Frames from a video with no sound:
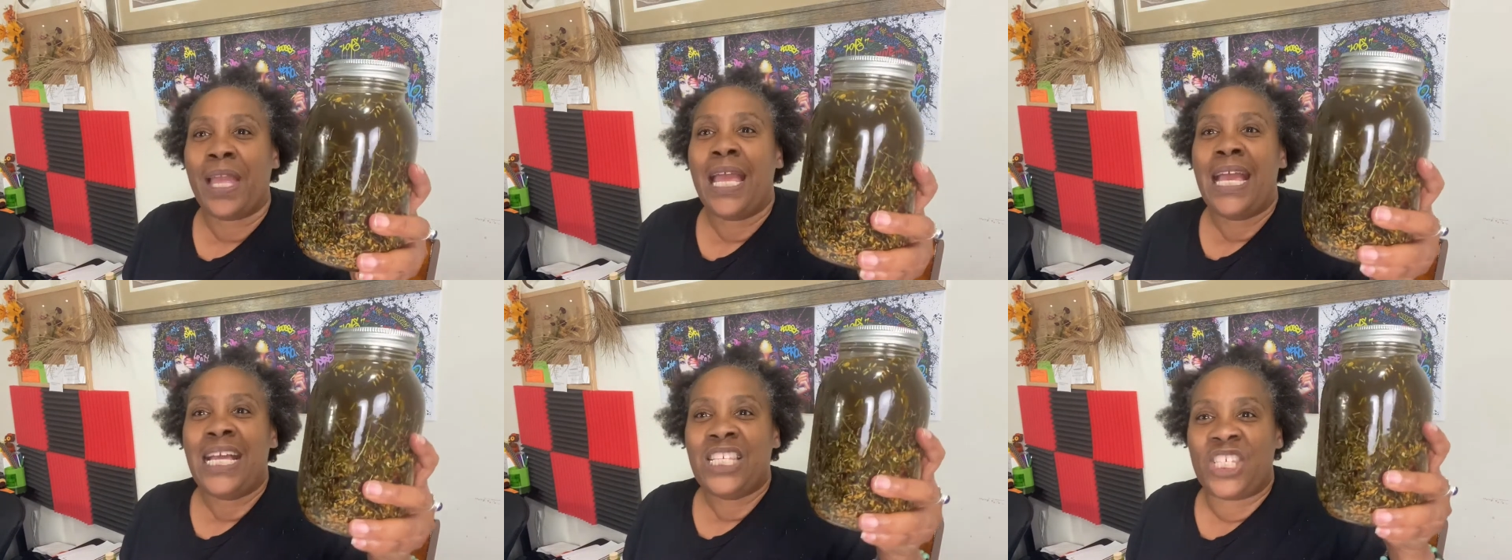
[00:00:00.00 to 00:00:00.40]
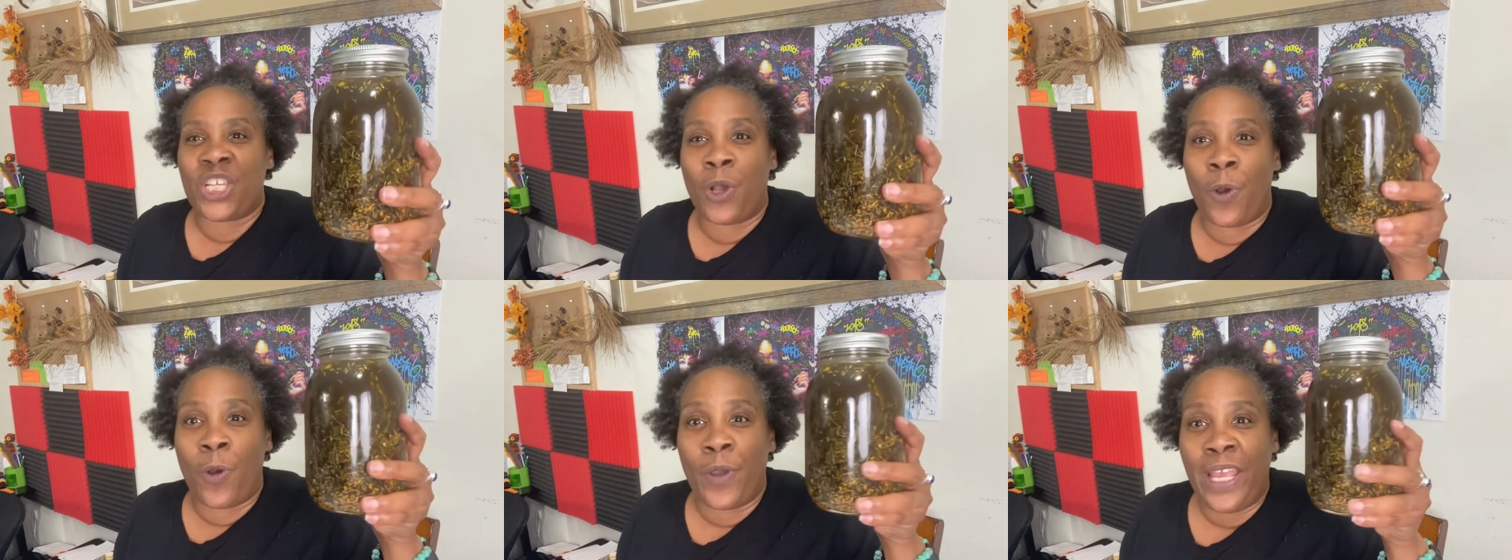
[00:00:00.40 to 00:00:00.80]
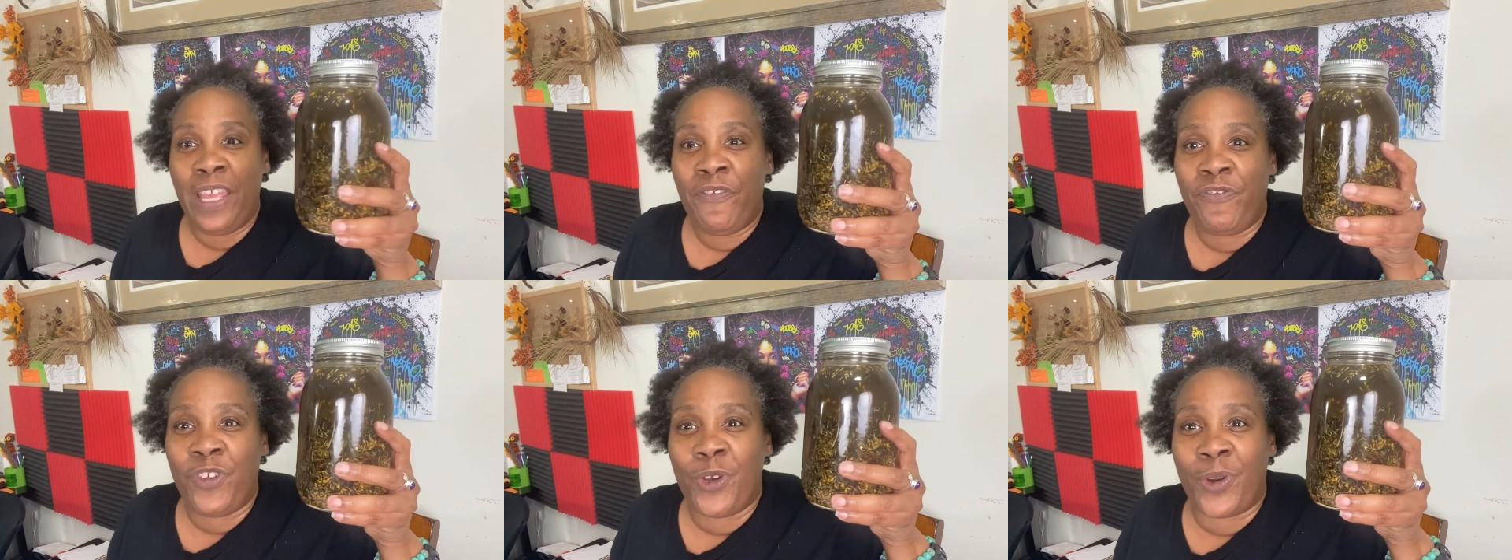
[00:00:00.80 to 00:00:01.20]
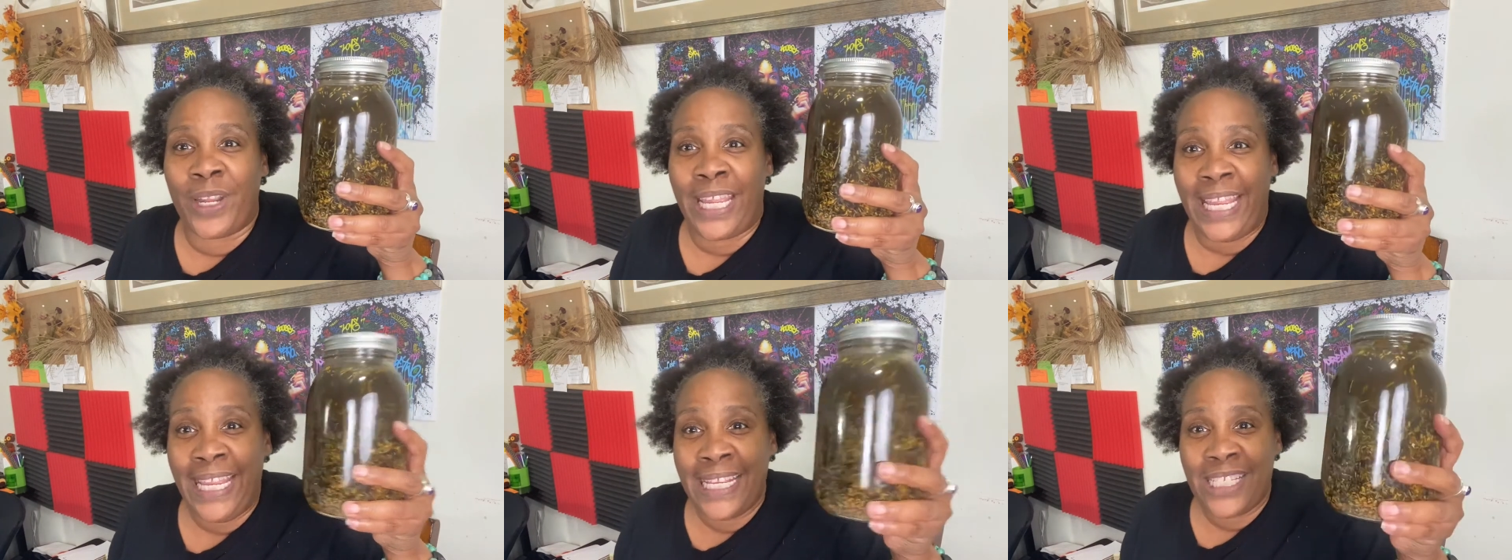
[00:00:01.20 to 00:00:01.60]
So if you're
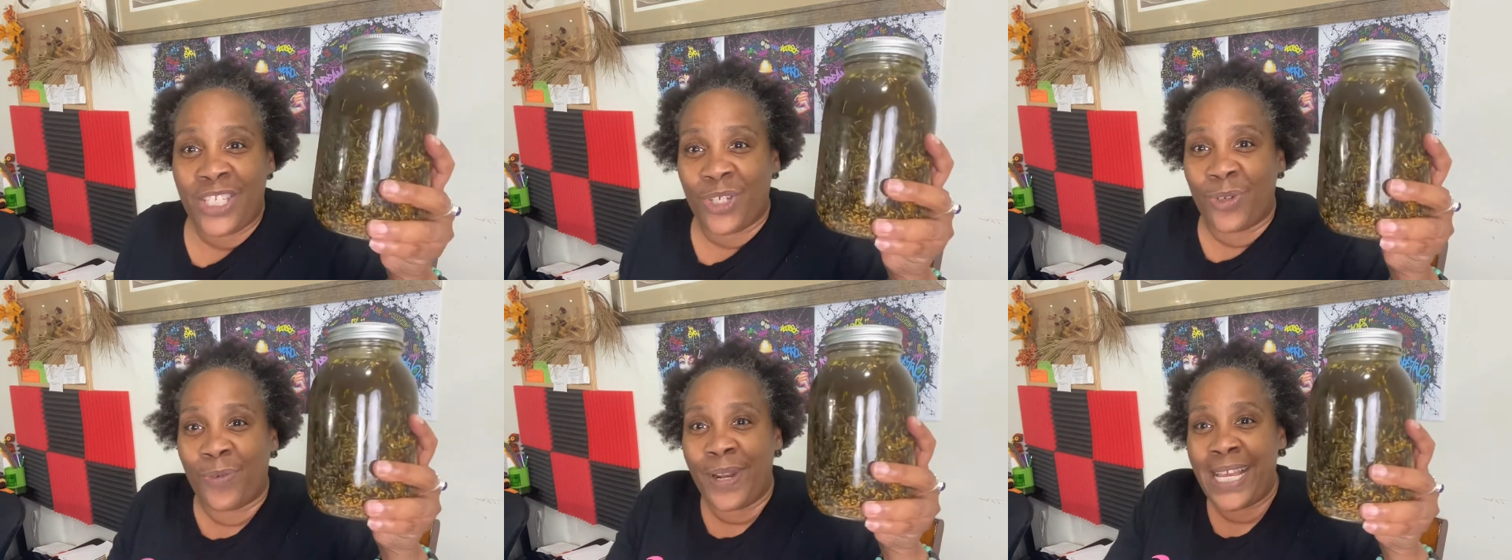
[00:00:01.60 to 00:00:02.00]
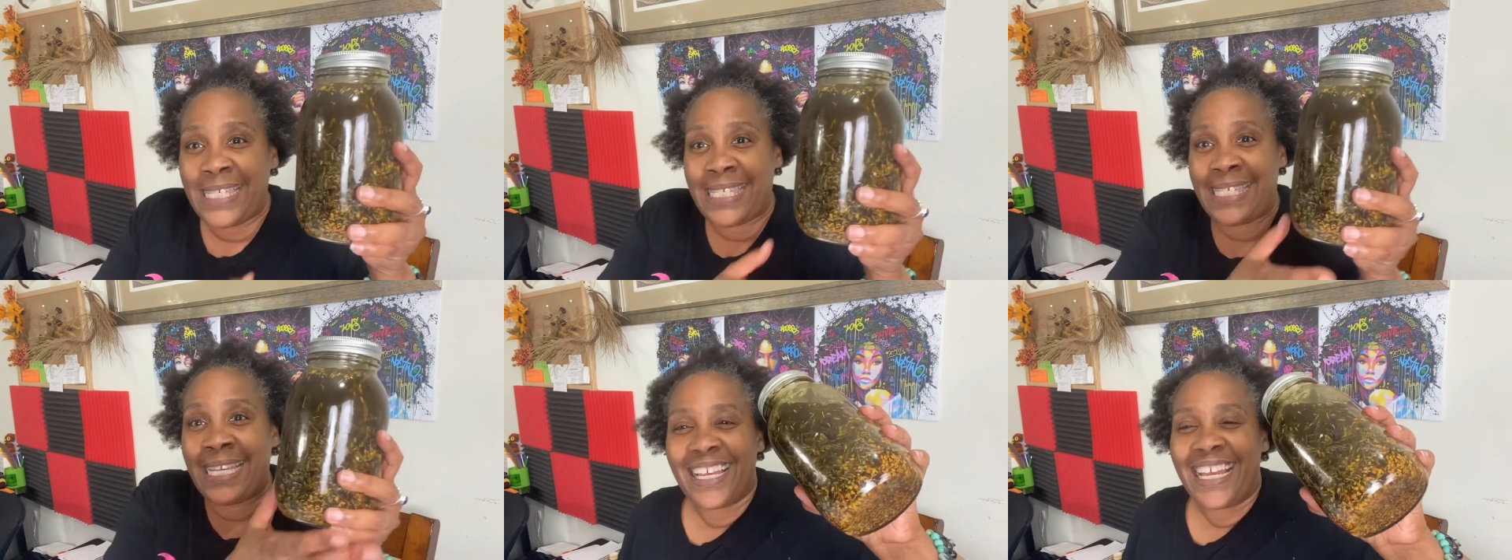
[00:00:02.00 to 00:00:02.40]
interested,